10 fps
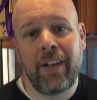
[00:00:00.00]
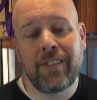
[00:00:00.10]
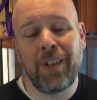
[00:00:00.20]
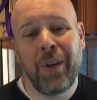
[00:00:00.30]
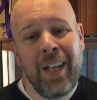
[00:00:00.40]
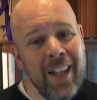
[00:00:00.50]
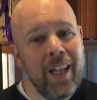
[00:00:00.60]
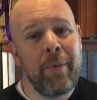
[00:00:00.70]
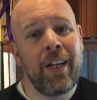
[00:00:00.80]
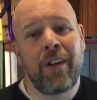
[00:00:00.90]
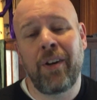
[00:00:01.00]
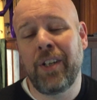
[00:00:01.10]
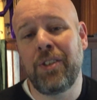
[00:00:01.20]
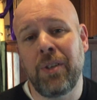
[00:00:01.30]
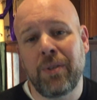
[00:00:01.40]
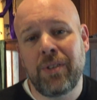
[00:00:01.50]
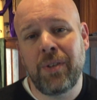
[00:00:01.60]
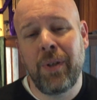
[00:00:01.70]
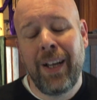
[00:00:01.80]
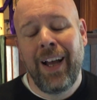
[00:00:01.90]
And so let me encourage you
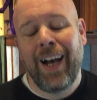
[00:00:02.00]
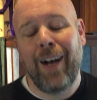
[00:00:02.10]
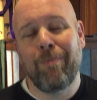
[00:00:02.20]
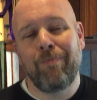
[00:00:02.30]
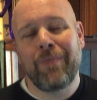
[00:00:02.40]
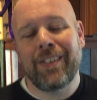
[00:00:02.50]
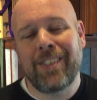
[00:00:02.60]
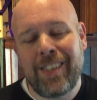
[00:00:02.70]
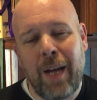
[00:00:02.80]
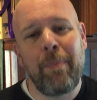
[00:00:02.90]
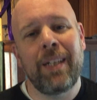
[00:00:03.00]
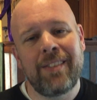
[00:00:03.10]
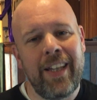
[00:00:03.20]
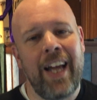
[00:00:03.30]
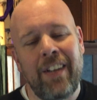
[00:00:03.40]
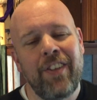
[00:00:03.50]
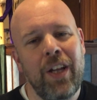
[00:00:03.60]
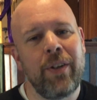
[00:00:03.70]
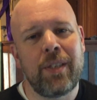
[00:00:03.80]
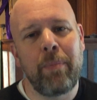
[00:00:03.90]
to step into that, even
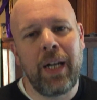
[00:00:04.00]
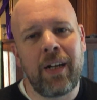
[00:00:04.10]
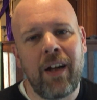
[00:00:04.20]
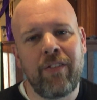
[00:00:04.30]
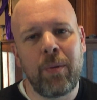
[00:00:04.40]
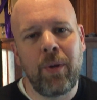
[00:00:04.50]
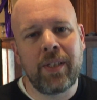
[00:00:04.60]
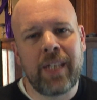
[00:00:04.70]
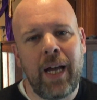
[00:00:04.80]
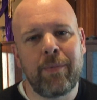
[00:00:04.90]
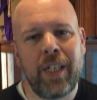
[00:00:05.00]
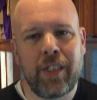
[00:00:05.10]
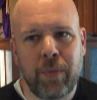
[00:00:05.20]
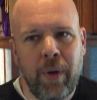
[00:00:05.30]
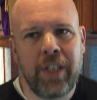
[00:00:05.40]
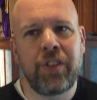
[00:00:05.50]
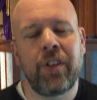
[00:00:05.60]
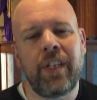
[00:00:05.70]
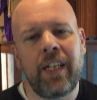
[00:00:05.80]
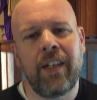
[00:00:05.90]
though it's a bit uncomfortable at times. Express
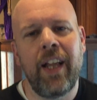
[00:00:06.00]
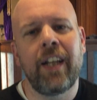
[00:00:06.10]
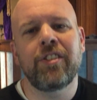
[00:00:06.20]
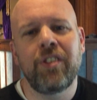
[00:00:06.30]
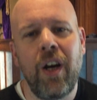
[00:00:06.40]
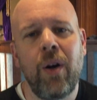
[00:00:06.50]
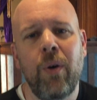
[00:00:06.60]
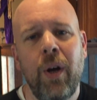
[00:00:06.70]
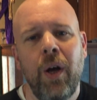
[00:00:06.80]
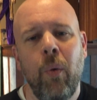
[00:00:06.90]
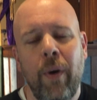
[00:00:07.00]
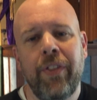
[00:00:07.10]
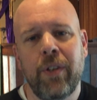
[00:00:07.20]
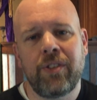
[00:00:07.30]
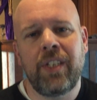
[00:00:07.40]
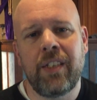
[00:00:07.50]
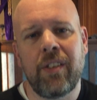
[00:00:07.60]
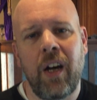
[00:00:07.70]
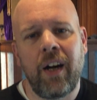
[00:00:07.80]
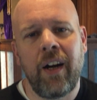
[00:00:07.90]
your need. Let us know what those needs
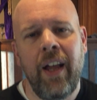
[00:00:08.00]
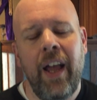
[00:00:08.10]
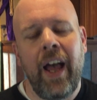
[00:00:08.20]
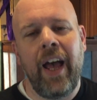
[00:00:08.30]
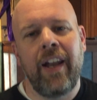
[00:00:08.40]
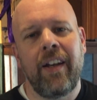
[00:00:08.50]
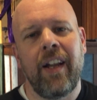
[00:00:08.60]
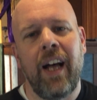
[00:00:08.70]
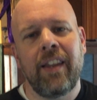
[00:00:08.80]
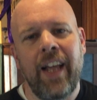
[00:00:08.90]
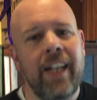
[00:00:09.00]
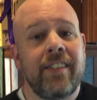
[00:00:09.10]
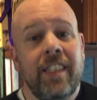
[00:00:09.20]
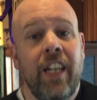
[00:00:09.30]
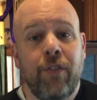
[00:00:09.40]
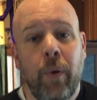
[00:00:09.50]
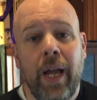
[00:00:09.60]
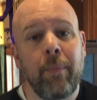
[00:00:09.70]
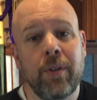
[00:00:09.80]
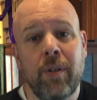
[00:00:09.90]
are, and let us see if we're
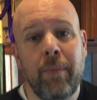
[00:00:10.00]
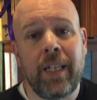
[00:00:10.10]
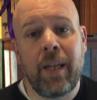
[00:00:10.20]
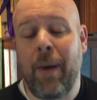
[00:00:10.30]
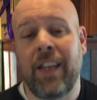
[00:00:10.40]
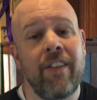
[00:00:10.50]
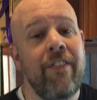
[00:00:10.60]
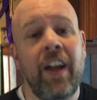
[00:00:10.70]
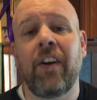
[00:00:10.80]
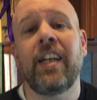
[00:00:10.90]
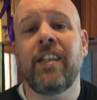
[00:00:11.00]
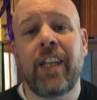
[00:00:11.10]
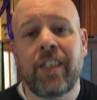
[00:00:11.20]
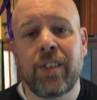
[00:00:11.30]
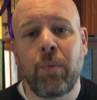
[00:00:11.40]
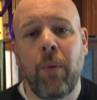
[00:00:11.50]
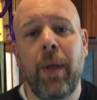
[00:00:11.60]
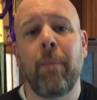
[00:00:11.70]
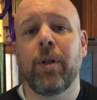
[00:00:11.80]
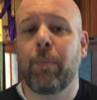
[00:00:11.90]
able to meet them. At the very least, we'll
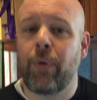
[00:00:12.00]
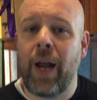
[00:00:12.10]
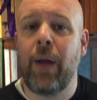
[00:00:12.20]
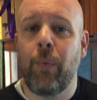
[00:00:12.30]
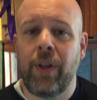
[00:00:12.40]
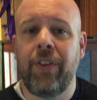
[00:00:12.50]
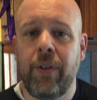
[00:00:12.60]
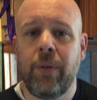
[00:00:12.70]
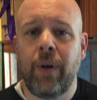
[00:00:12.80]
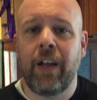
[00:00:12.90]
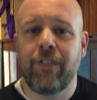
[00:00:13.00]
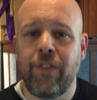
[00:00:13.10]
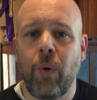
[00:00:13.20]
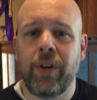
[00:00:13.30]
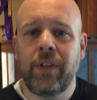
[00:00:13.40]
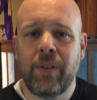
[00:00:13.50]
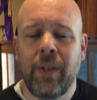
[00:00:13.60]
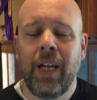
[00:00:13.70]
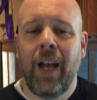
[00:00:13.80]
be able to pray with you and for you,